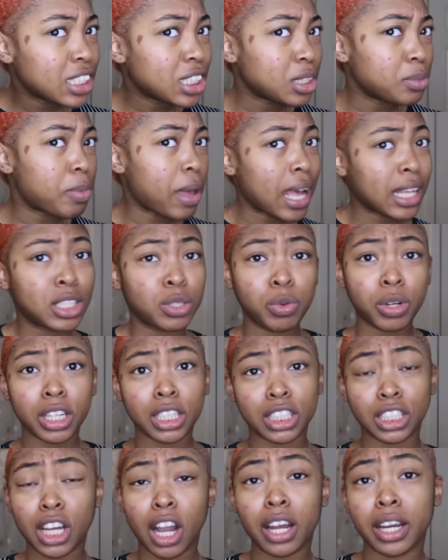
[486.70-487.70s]
back to where I
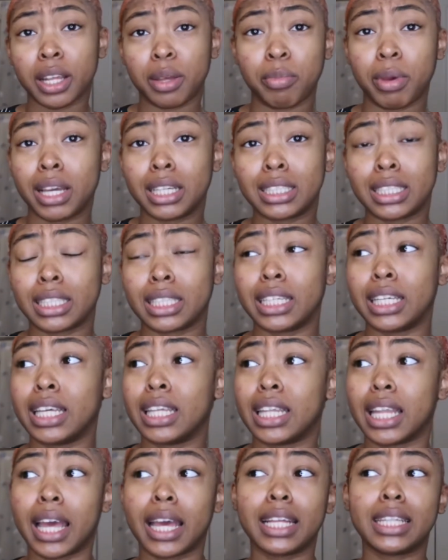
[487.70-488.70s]
started basically, and
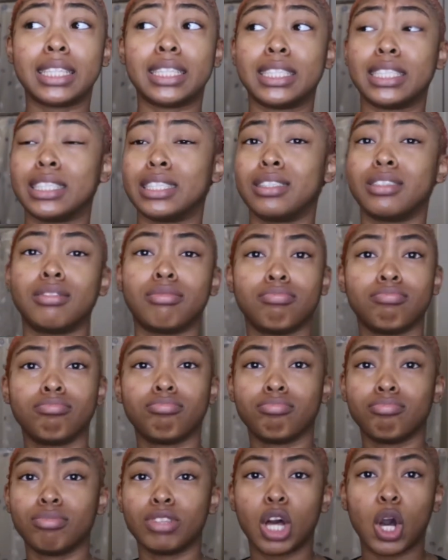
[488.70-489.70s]
that's
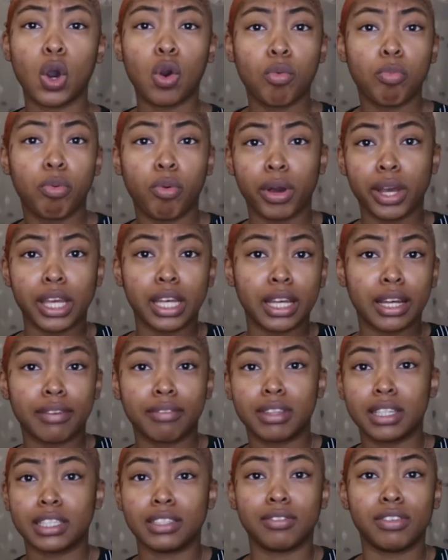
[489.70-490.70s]
the whole point of
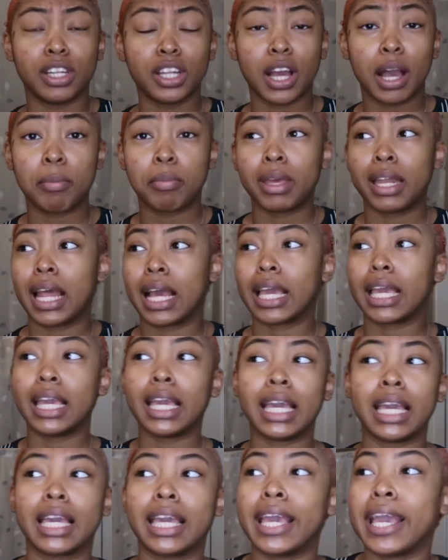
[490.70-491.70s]
this video. I mean,
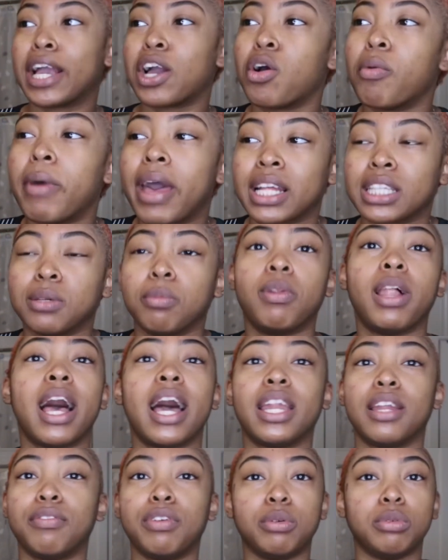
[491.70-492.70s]
it can't go back to
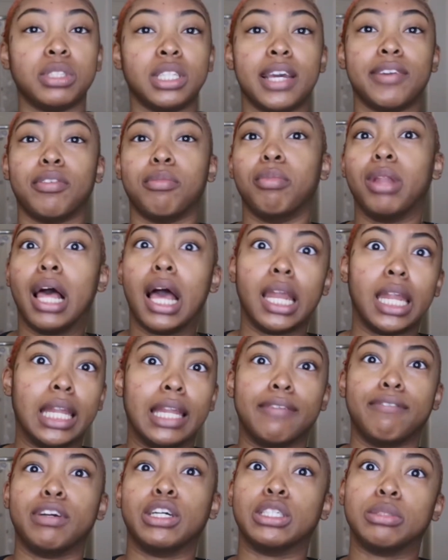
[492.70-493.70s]
blonde if it was never blonde in the
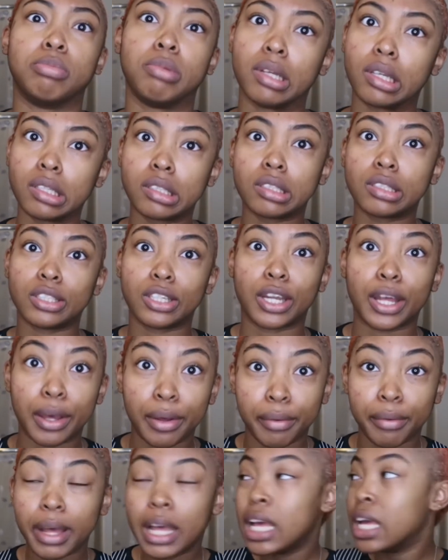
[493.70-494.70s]
first place, you know.
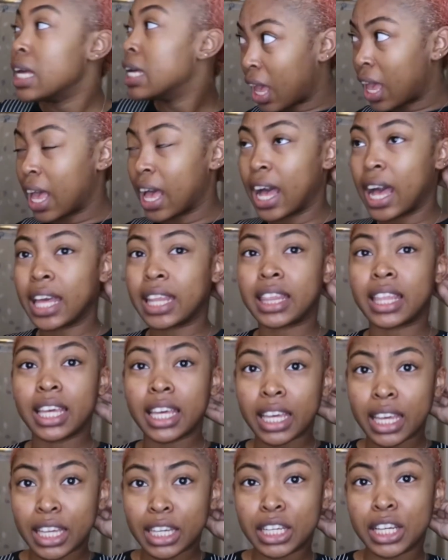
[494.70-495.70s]
I
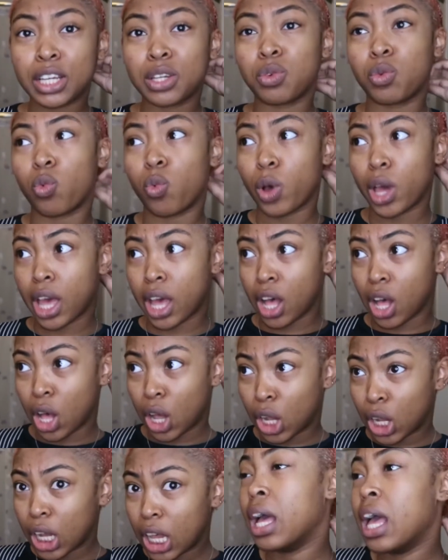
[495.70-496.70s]
think it did
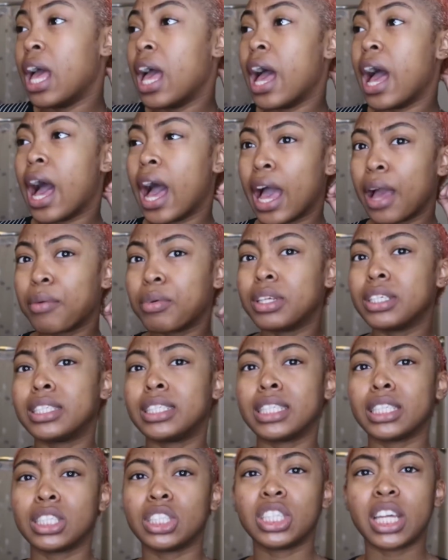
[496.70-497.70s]
well. I would
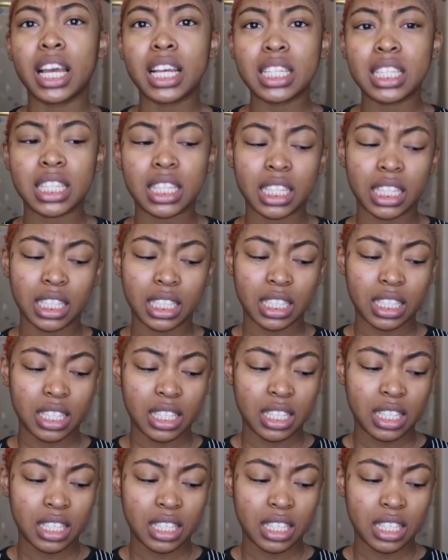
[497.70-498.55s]
suggest this,